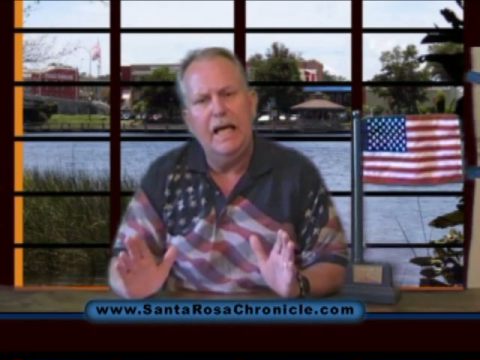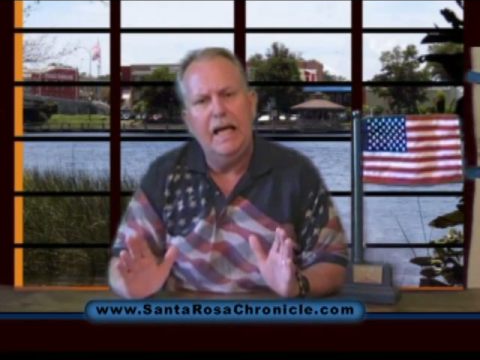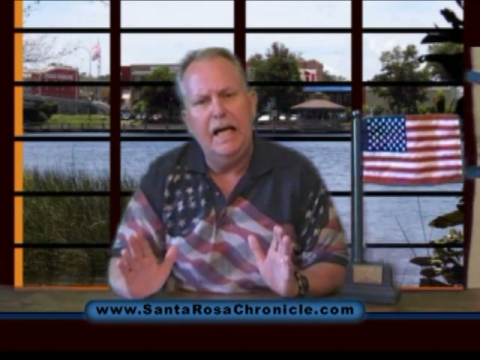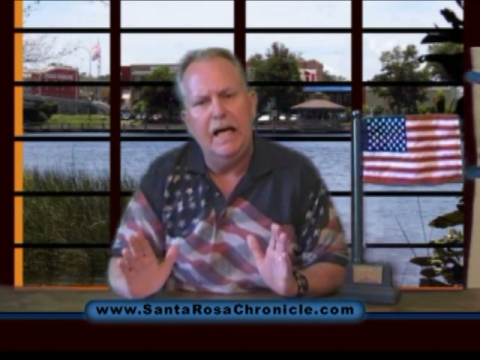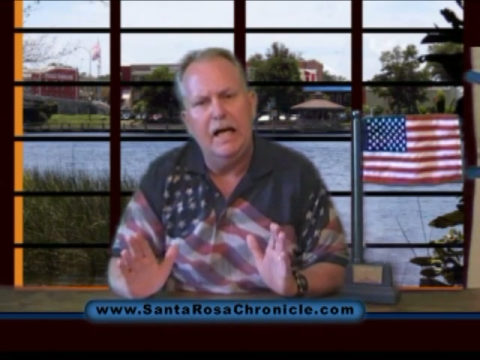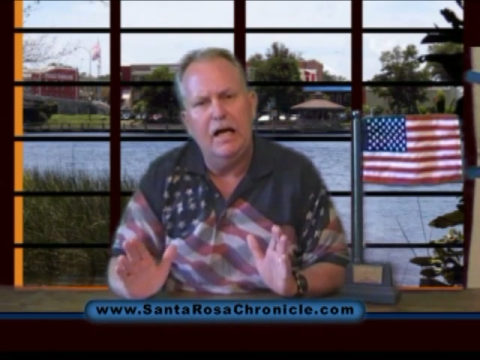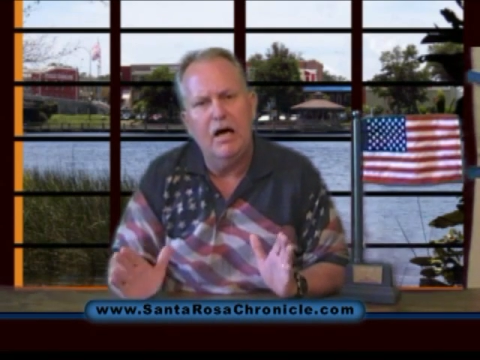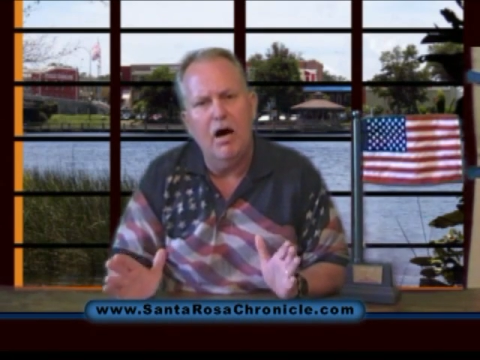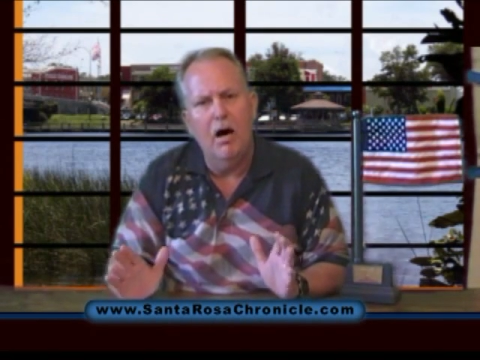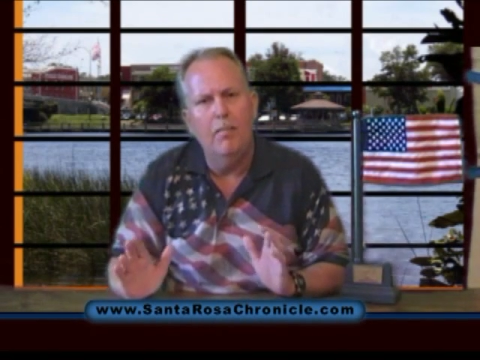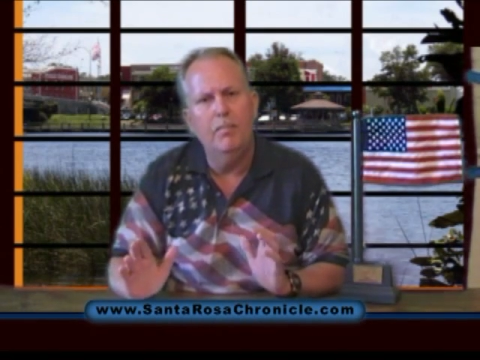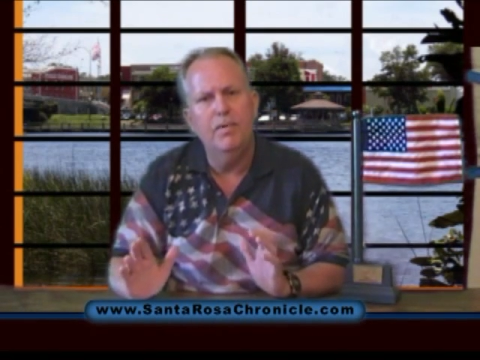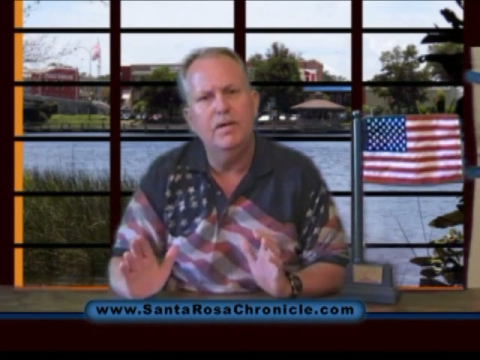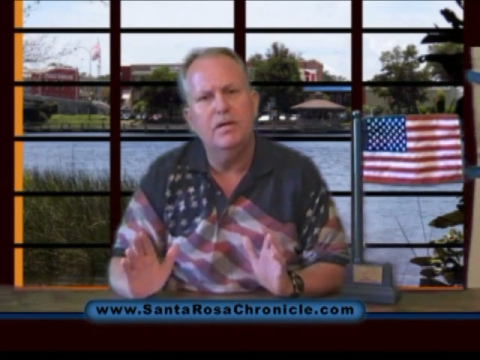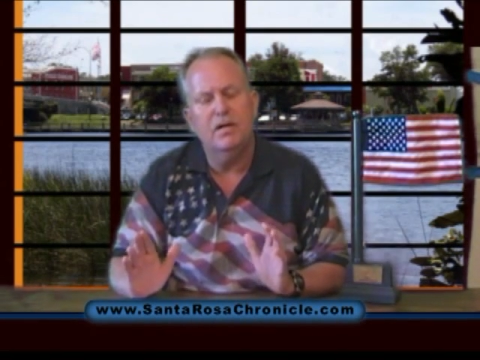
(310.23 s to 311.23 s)

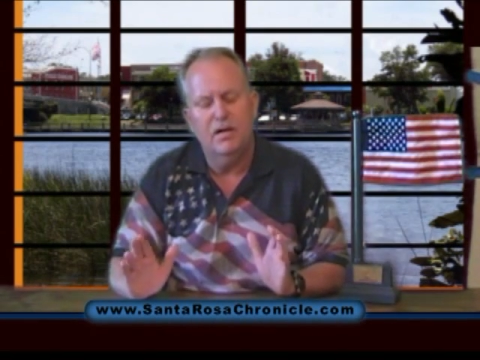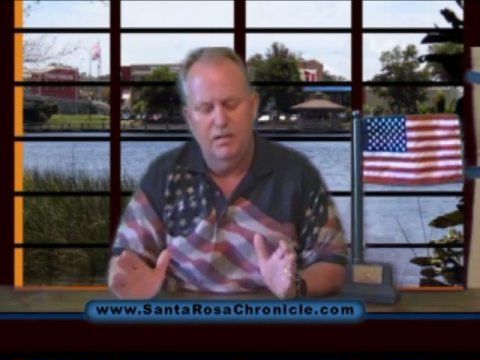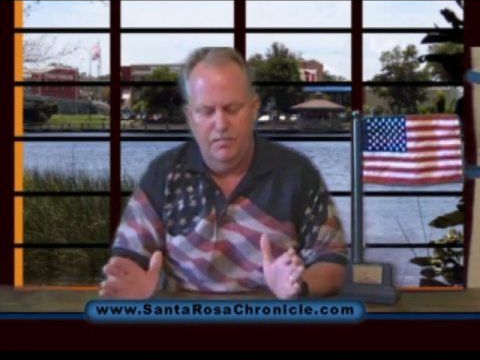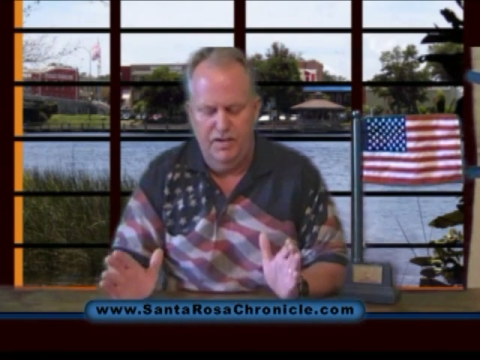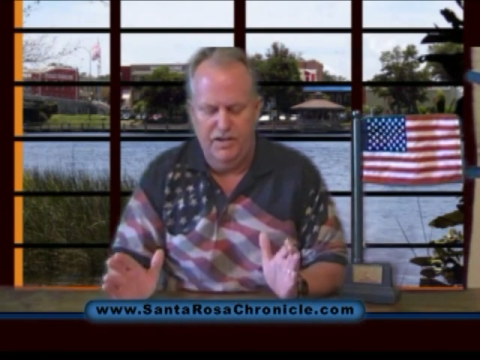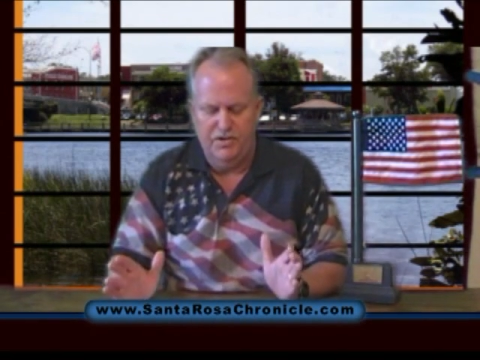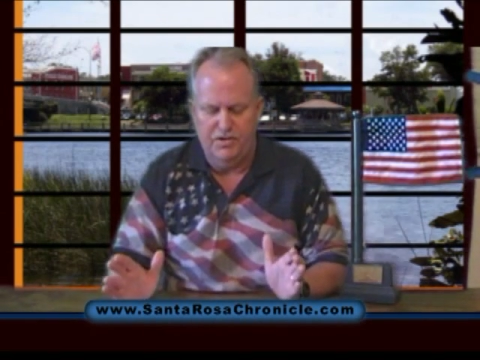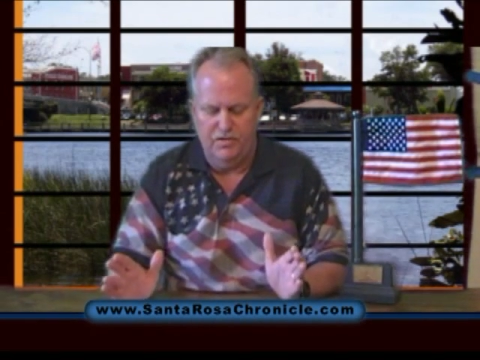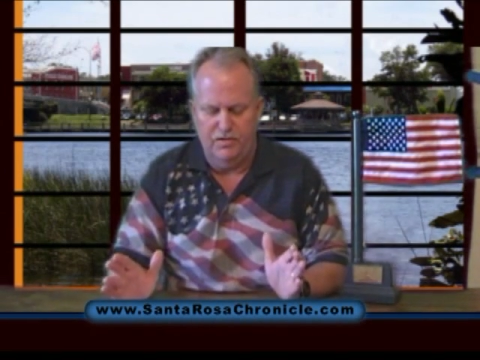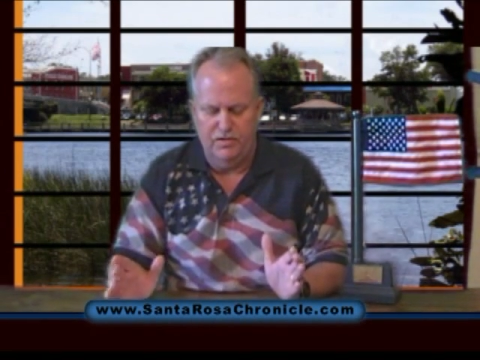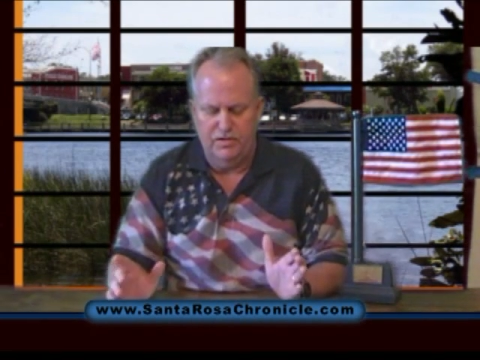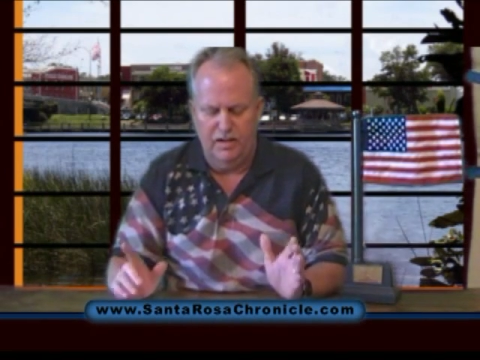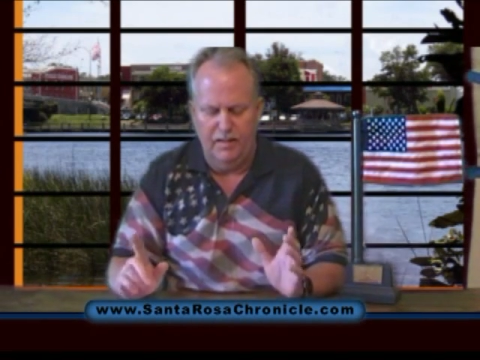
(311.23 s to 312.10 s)
incumbent commissioners,